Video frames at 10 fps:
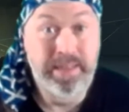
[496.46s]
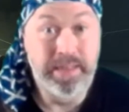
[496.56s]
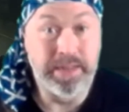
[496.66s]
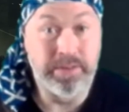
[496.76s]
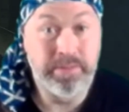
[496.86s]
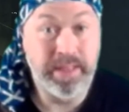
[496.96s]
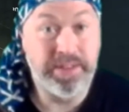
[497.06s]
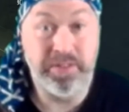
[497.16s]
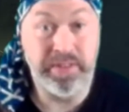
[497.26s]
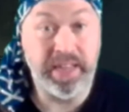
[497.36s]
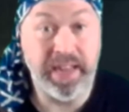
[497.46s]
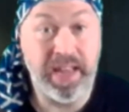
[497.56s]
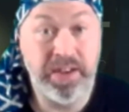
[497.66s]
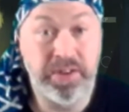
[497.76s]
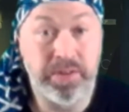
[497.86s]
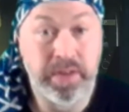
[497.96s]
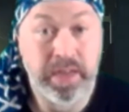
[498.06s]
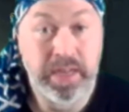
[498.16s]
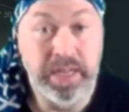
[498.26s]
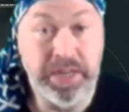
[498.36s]
You know, that's all you can do.
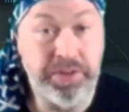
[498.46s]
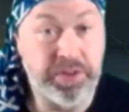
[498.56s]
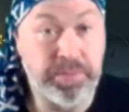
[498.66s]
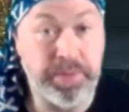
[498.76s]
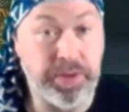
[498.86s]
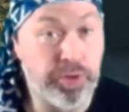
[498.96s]
You just be